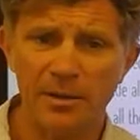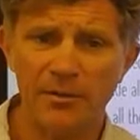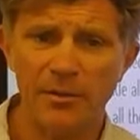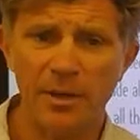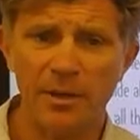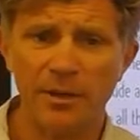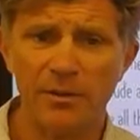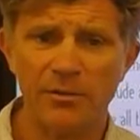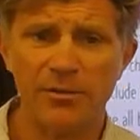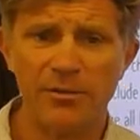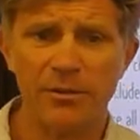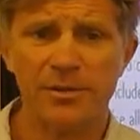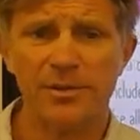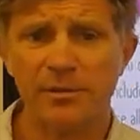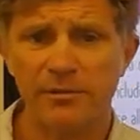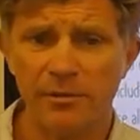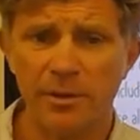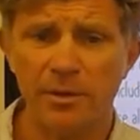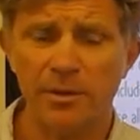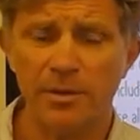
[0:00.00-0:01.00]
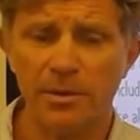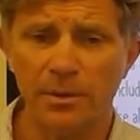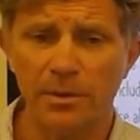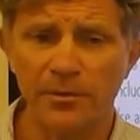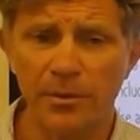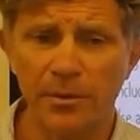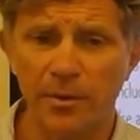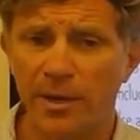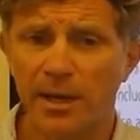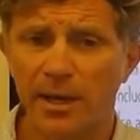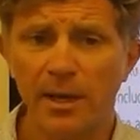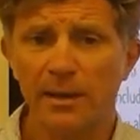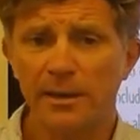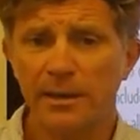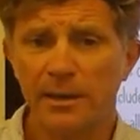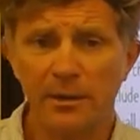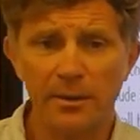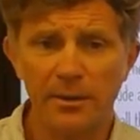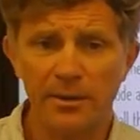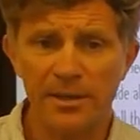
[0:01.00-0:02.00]
I'd rather cross the road to avoid?
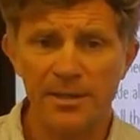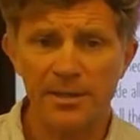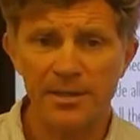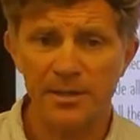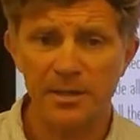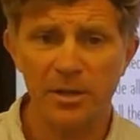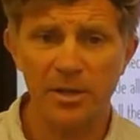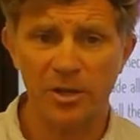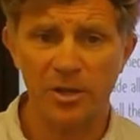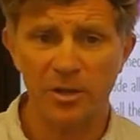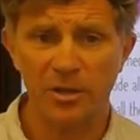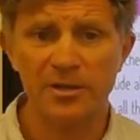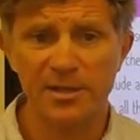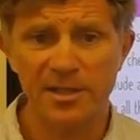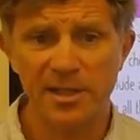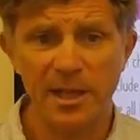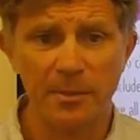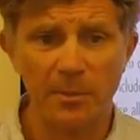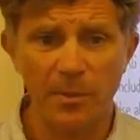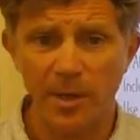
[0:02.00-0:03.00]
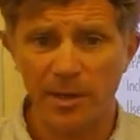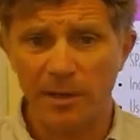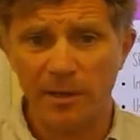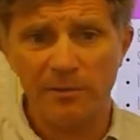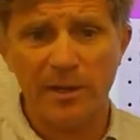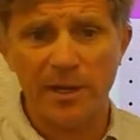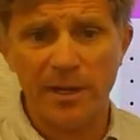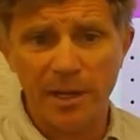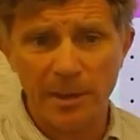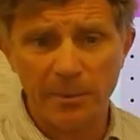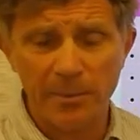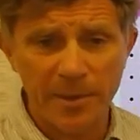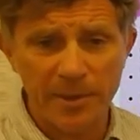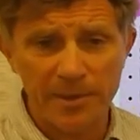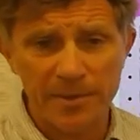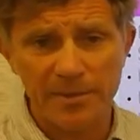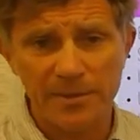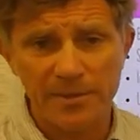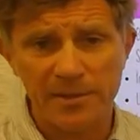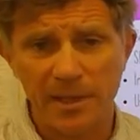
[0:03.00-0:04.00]
Now look, this is a good tip whether you're writing a
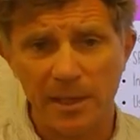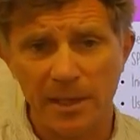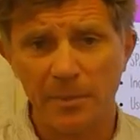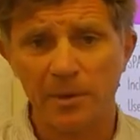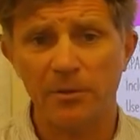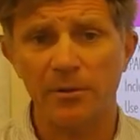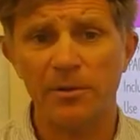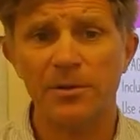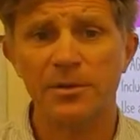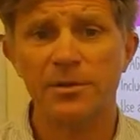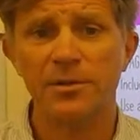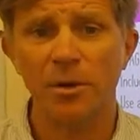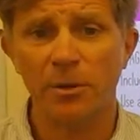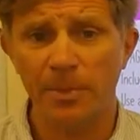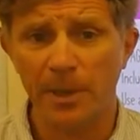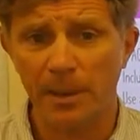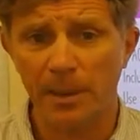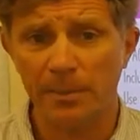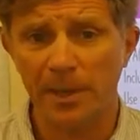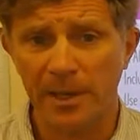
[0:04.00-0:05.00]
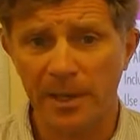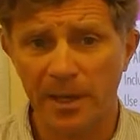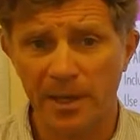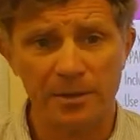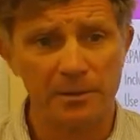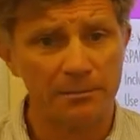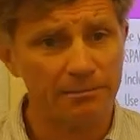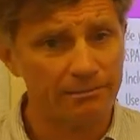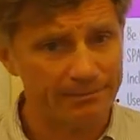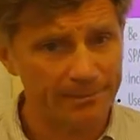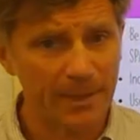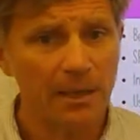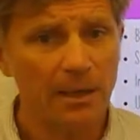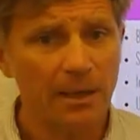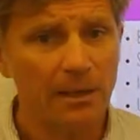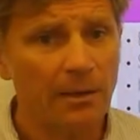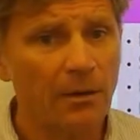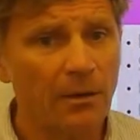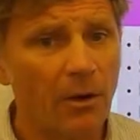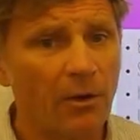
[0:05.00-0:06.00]
personal statement or a job application.
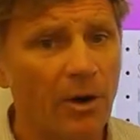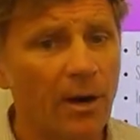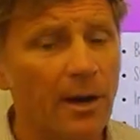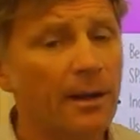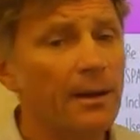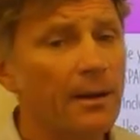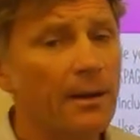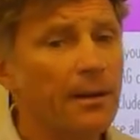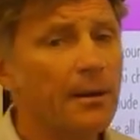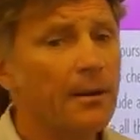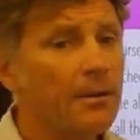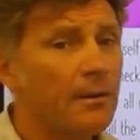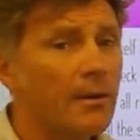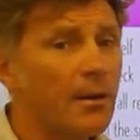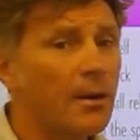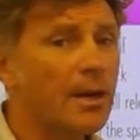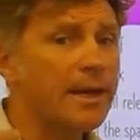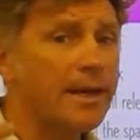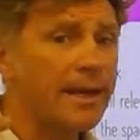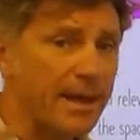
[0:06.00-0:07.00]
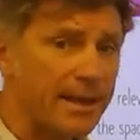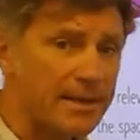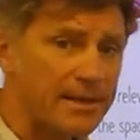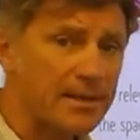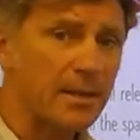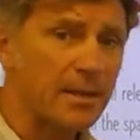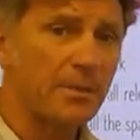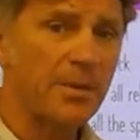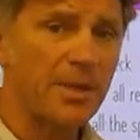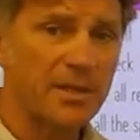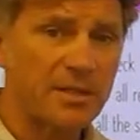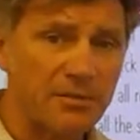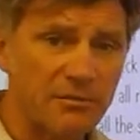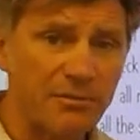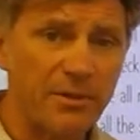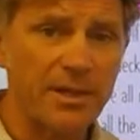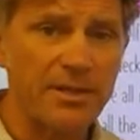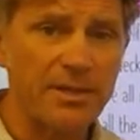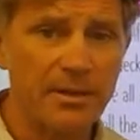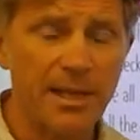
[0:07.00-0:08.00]
All right, get somebody to
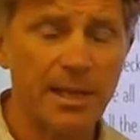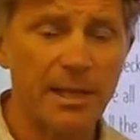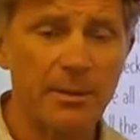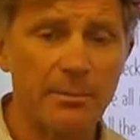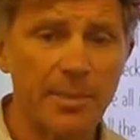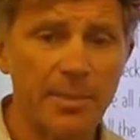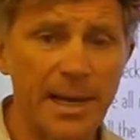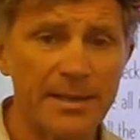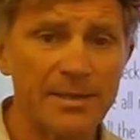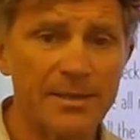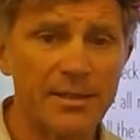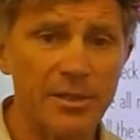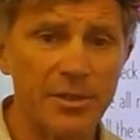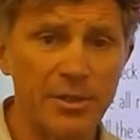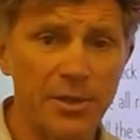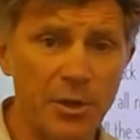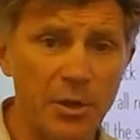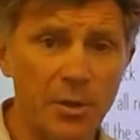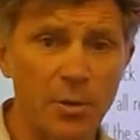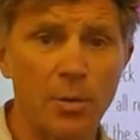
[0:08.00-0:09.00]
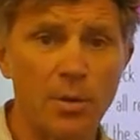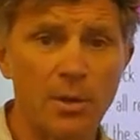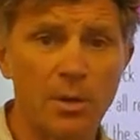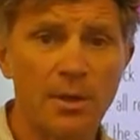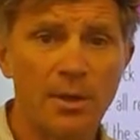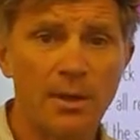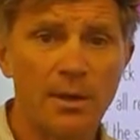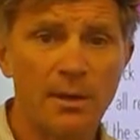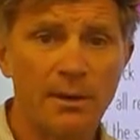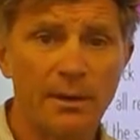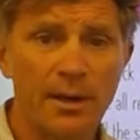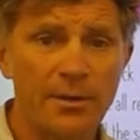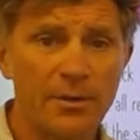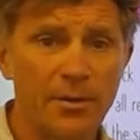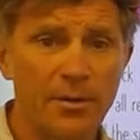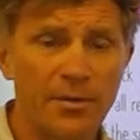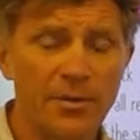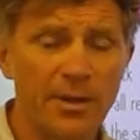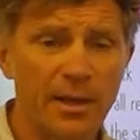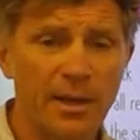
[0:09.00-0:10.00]
read your letter back to you. And
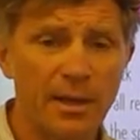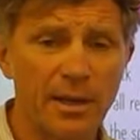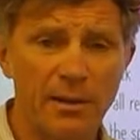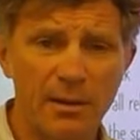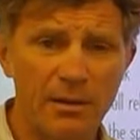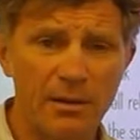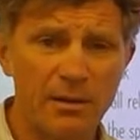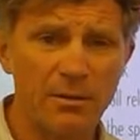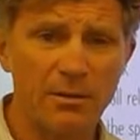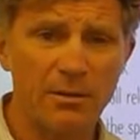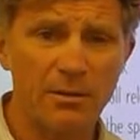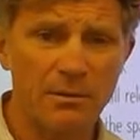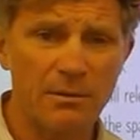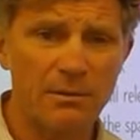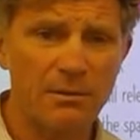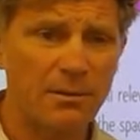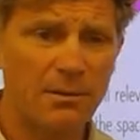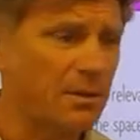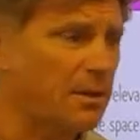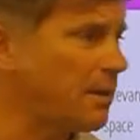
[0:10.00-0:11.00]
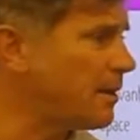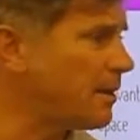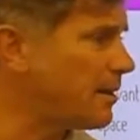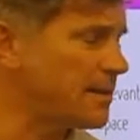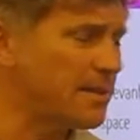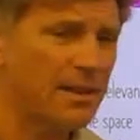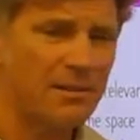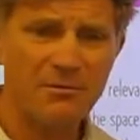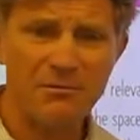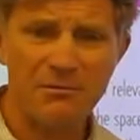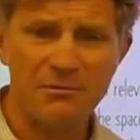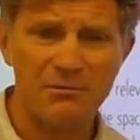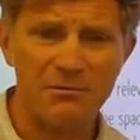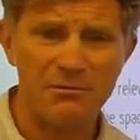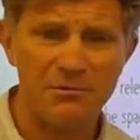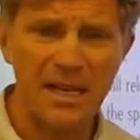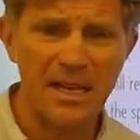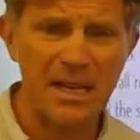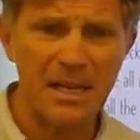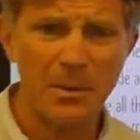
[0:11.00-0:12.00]
you're thinking, good old God, is that
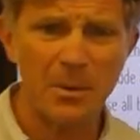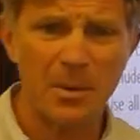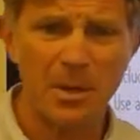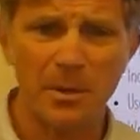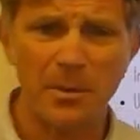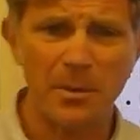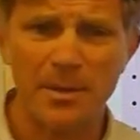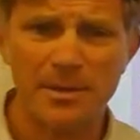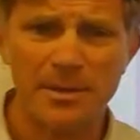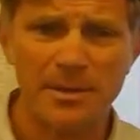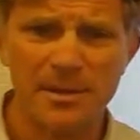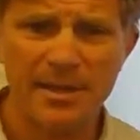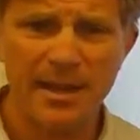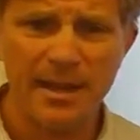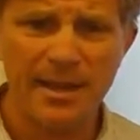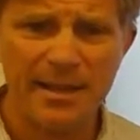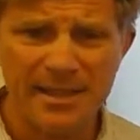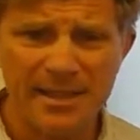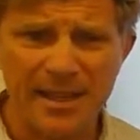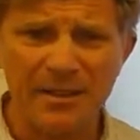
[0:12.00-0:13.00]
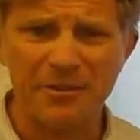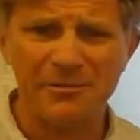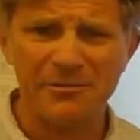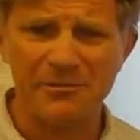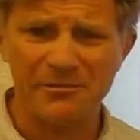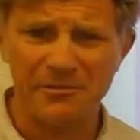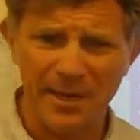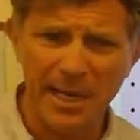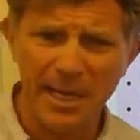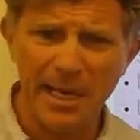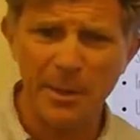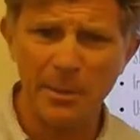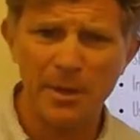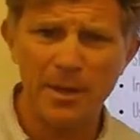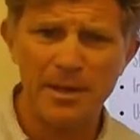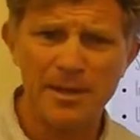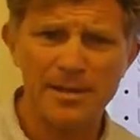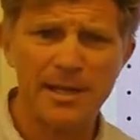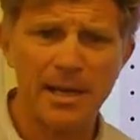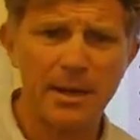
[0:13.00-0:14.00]
really what I want to say? Is that really
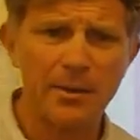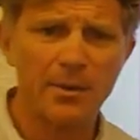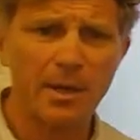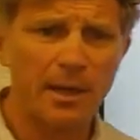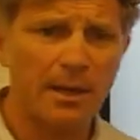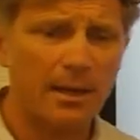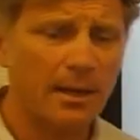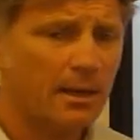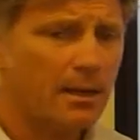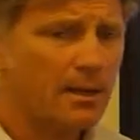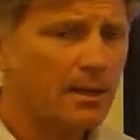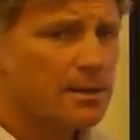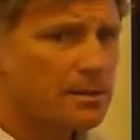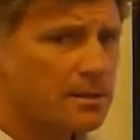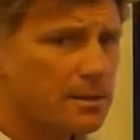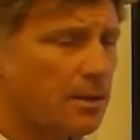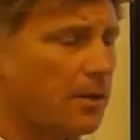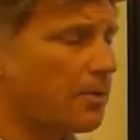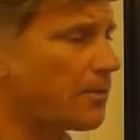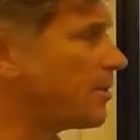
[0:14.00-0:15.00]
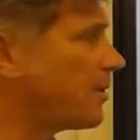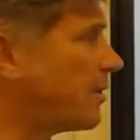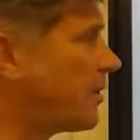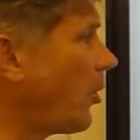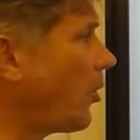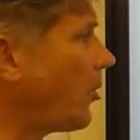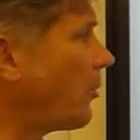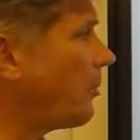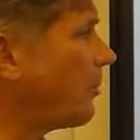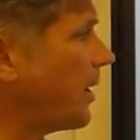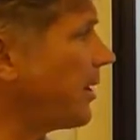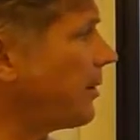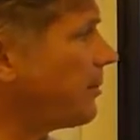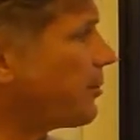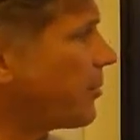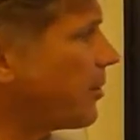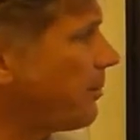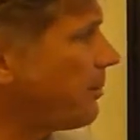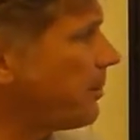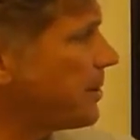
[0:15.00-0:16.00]
what I sound like? So don't be the
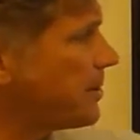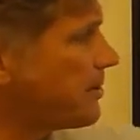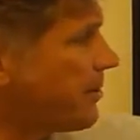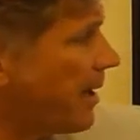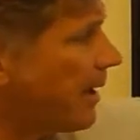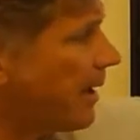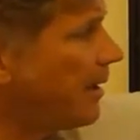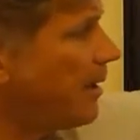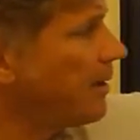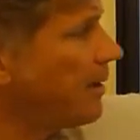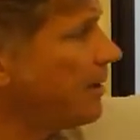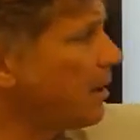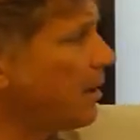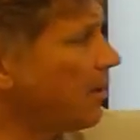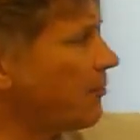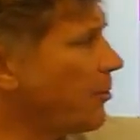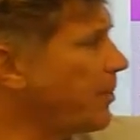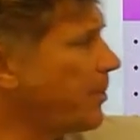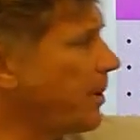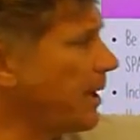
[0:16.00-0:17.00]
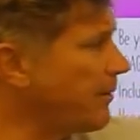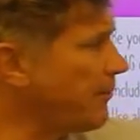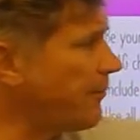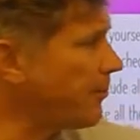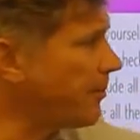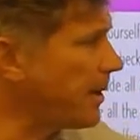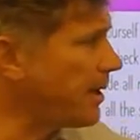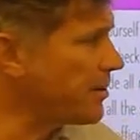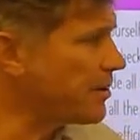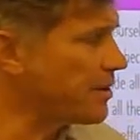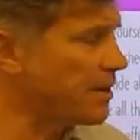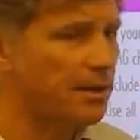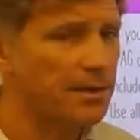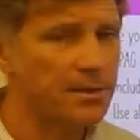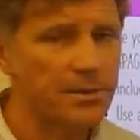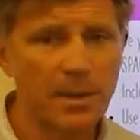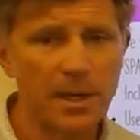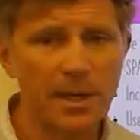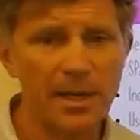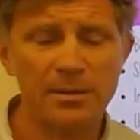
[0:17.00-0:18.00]
pompous proud. Don't repeat information
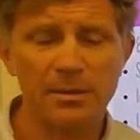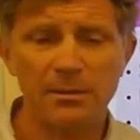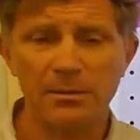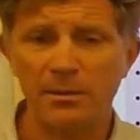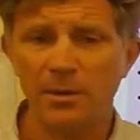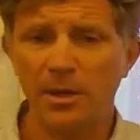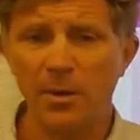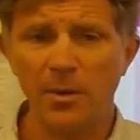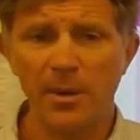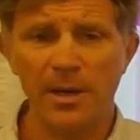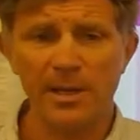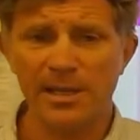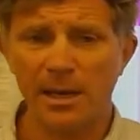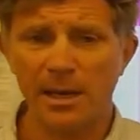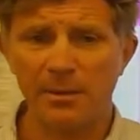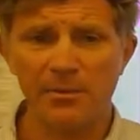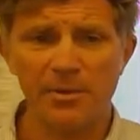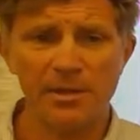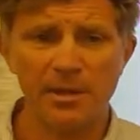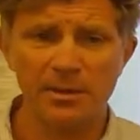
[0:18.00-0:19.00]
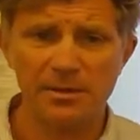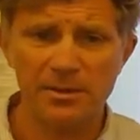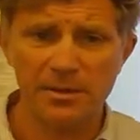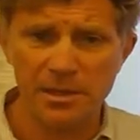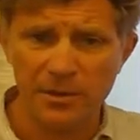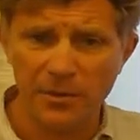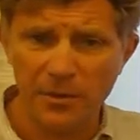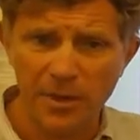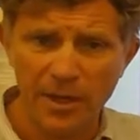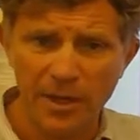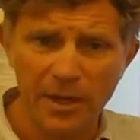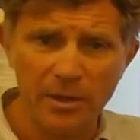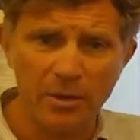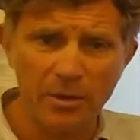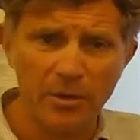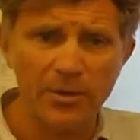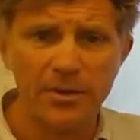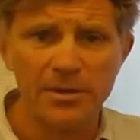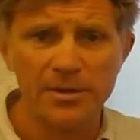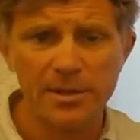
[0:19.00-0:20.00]
elsewhere, so no exam results because you've already
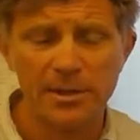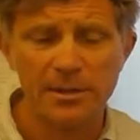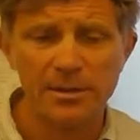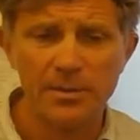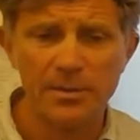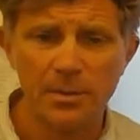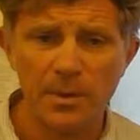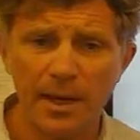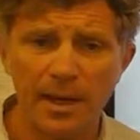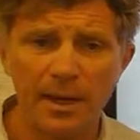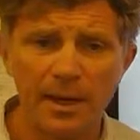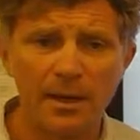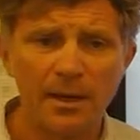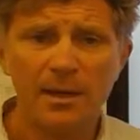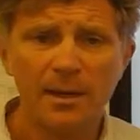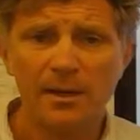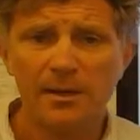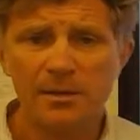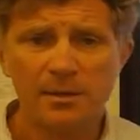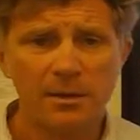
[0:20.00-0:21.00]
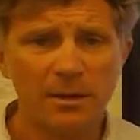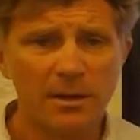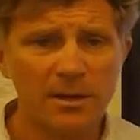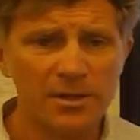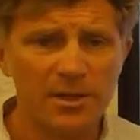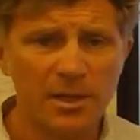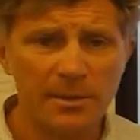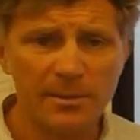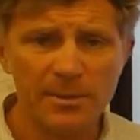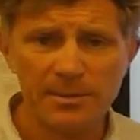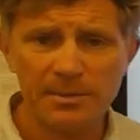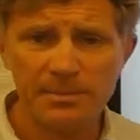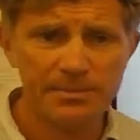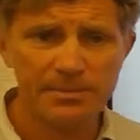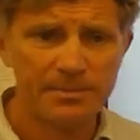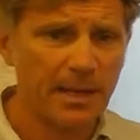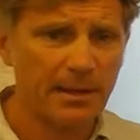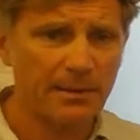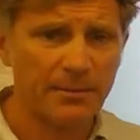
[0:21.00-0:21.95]
got those elsewhere. Scholarships,